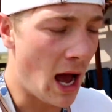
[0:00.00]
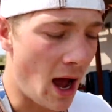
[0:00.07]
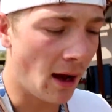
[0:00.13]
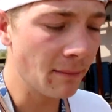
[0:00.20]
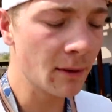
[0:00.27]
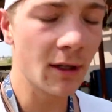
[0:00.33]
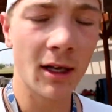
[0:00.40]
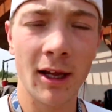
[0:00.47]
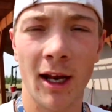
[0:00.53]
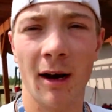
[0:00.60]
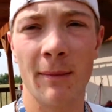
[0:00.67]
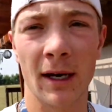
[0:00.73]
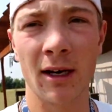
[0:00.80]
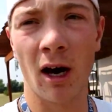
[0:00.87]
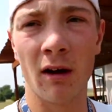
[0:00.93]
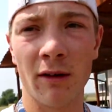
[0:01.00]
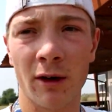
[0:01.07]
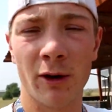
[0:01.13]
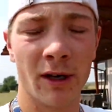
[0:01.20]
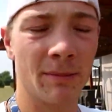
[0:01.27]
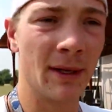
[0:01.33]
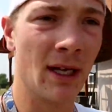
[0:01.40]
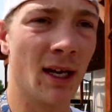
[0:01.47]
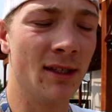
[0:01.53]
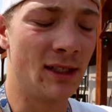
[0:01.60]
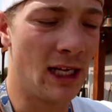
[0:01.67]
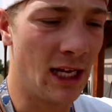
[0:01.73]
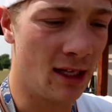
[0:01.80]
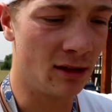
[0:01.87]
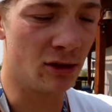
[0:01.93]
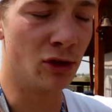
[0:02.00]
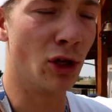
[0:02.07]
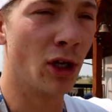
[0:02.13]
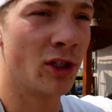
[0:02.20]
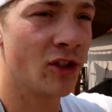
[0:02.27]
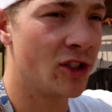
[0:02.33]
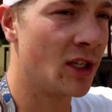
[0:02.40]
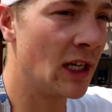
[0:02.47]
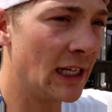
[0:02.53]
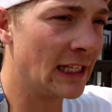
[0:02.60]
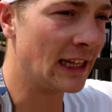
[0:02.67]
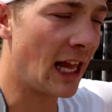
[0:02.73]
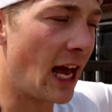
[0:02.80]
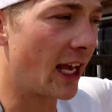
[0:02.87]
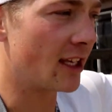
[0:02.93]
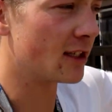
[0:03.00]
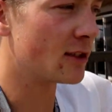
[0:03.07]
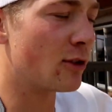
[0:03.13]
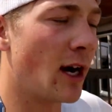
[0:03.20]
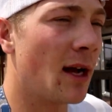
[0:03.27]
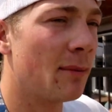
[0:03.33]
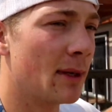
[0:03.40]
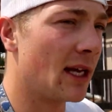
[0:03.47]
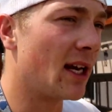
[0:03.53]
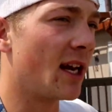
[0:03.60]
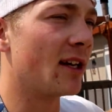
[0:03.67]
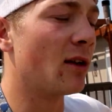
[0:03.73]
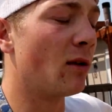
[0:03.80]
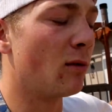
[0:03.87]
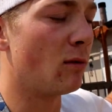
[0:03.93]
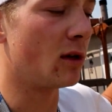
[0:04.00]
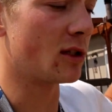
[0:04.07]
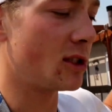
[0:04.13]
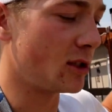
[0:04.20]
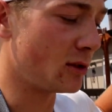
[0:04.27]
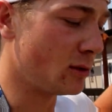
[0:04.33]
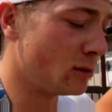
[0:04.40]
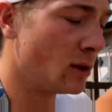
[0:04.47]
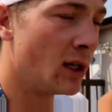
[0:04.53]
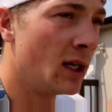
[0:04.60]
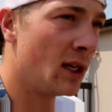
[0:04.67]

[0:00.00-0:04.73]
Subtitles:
I'm gonna clean up my car real quick because it looks like crap and I don't want to